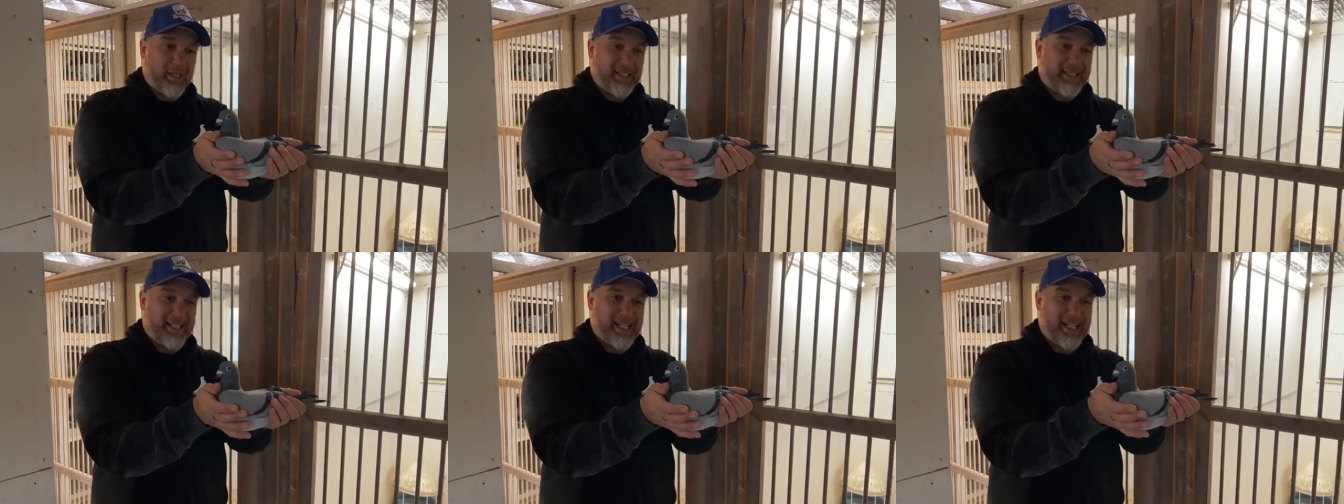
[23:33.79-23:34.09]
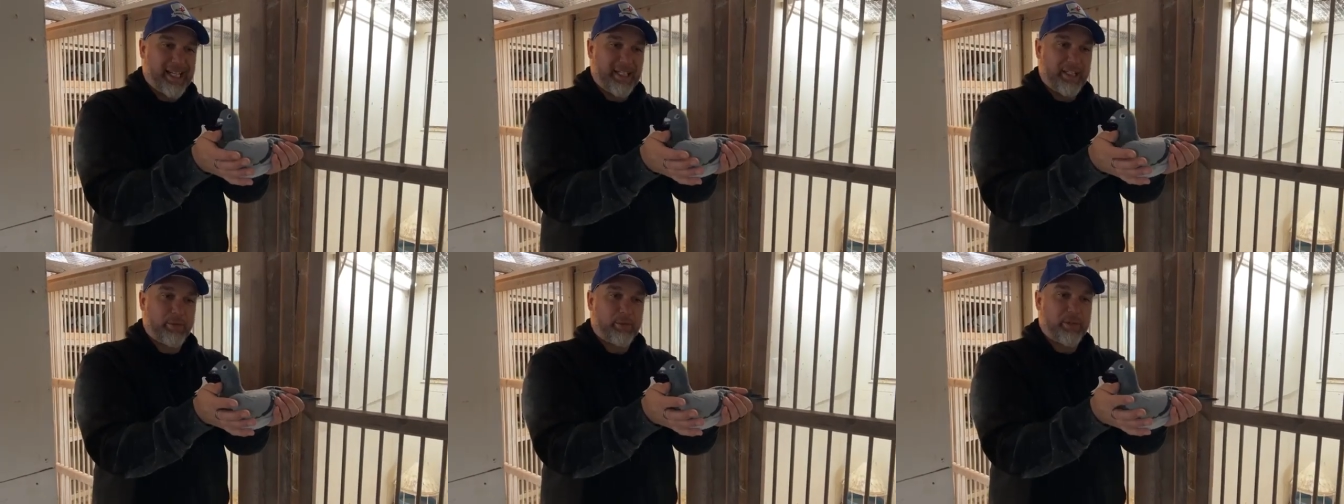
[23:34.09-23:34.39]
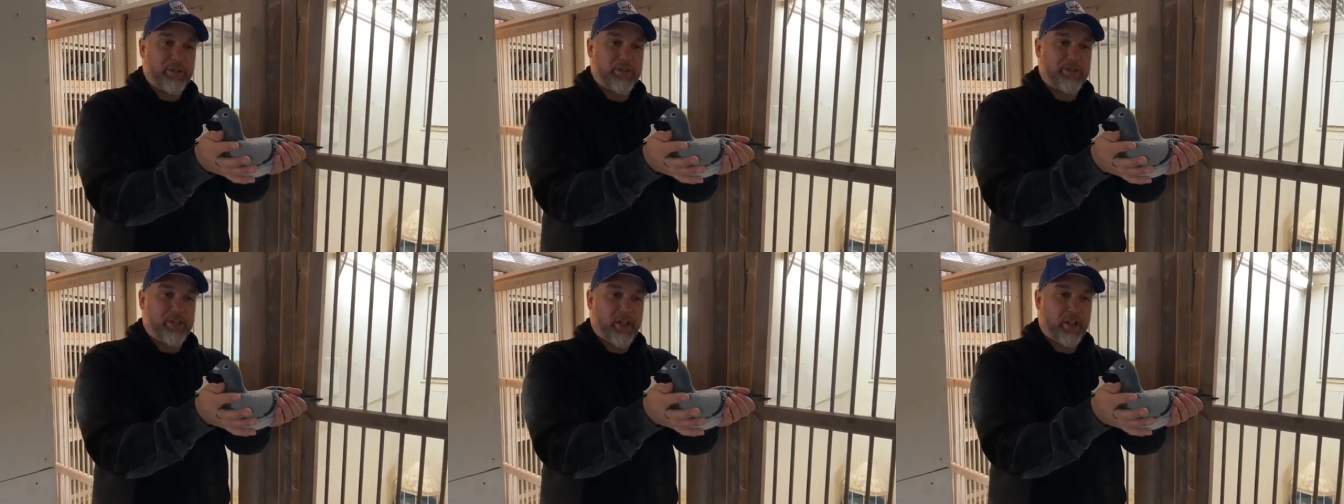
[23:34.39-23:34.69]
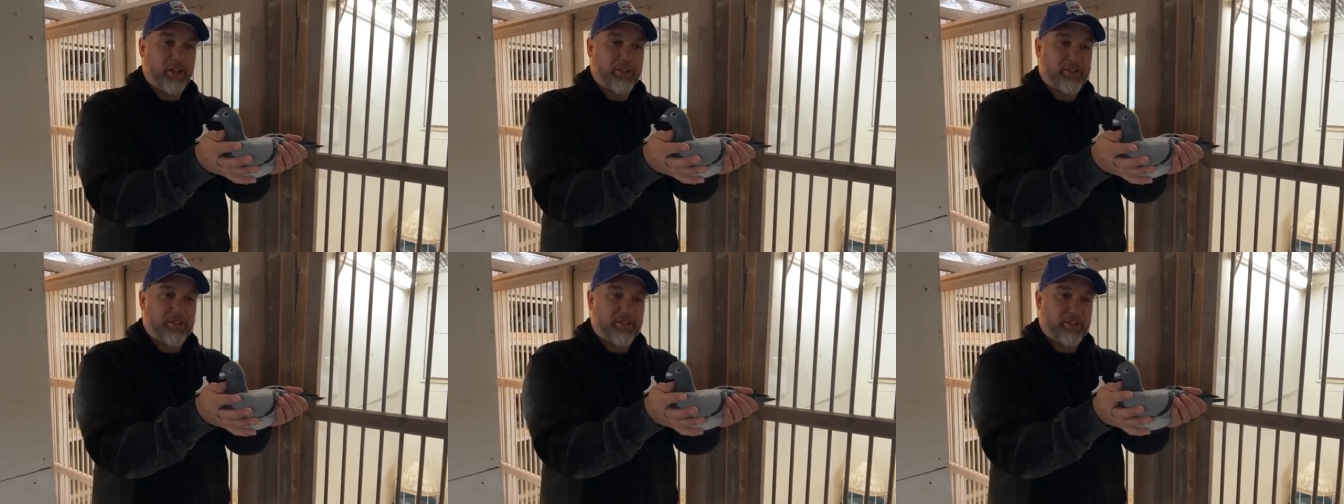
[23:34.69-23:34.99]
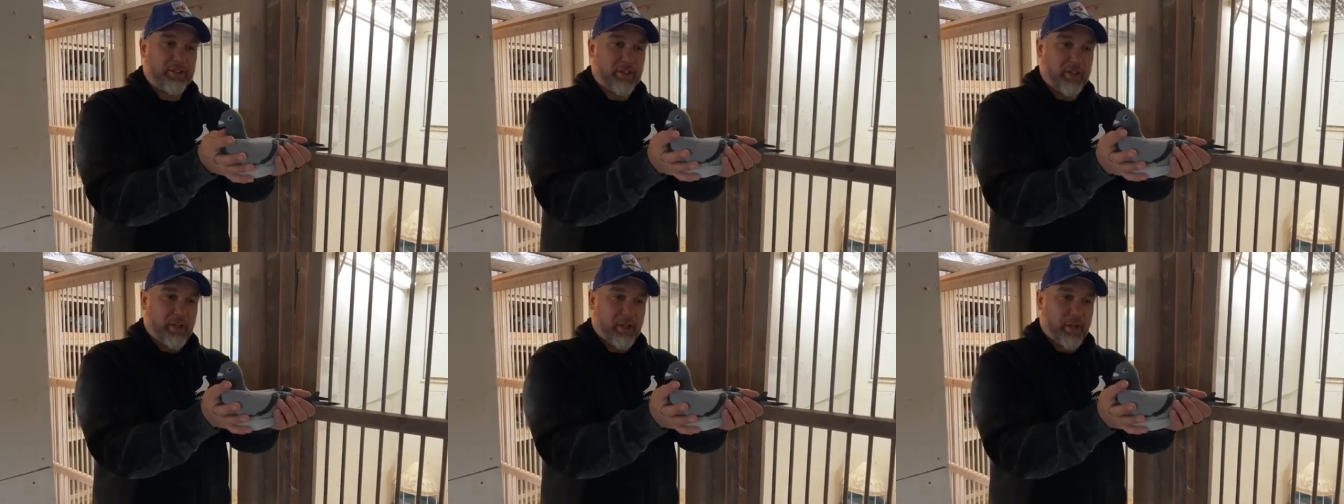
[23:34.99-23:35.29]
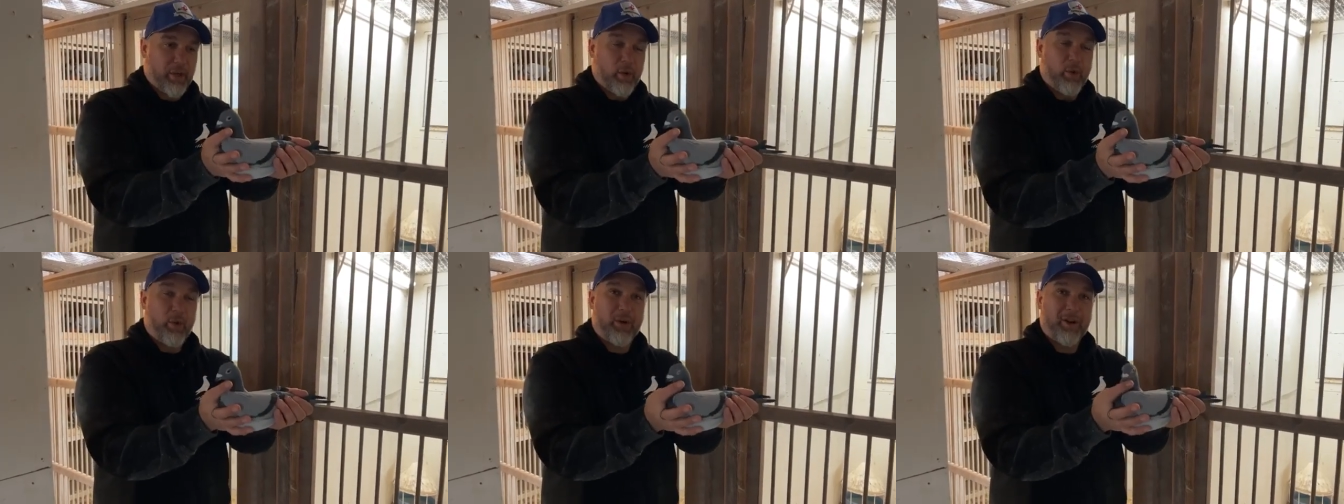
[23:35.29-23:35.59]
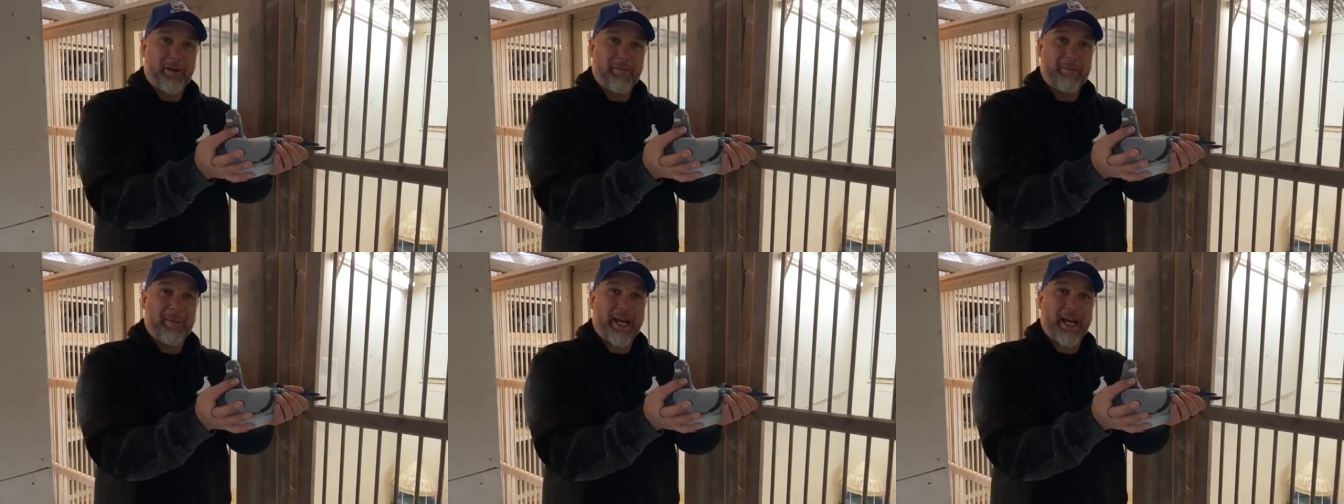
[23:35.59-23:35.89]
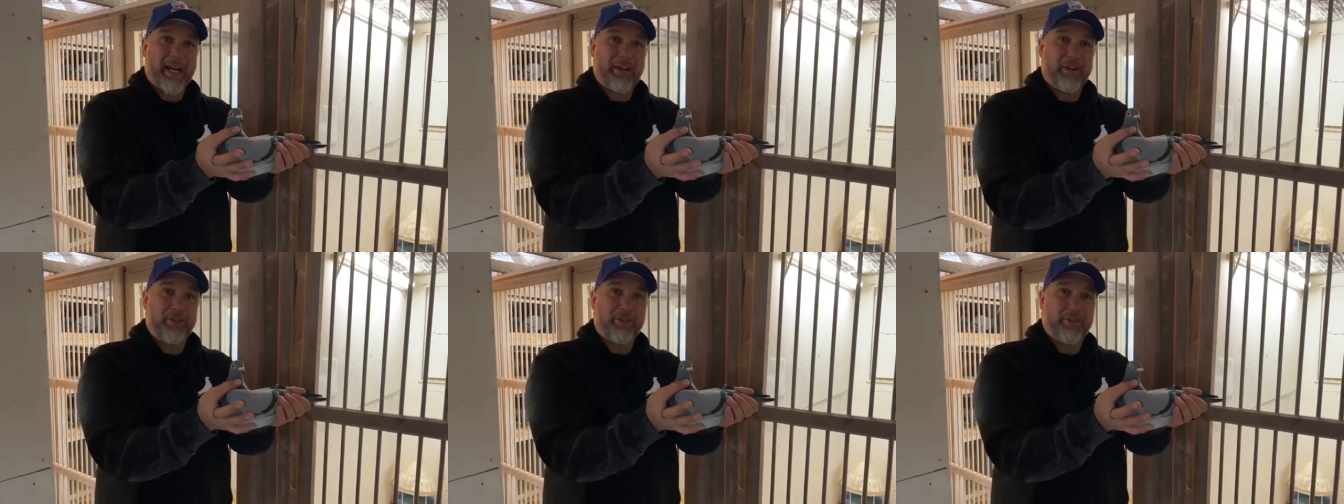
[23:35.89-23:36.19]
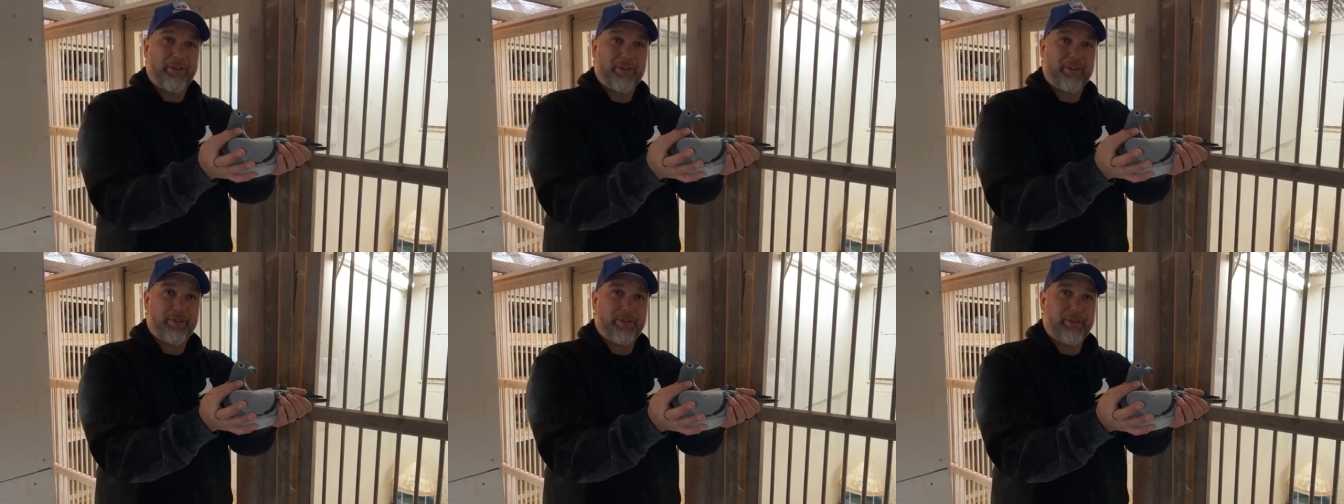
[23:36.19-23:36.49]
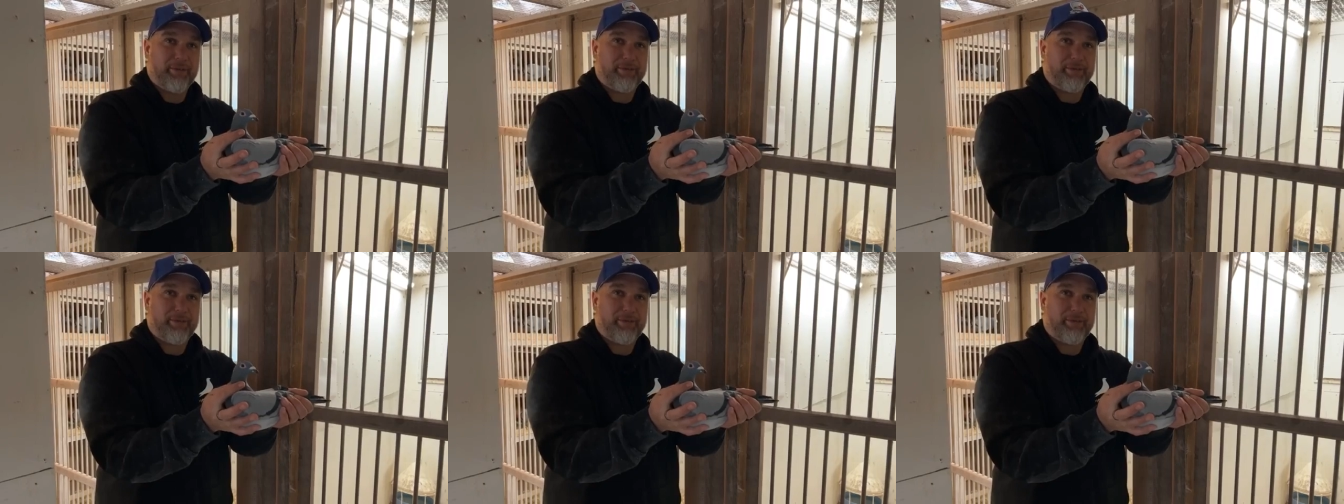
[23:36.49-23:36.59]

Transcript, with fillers: One getting the results where it matters.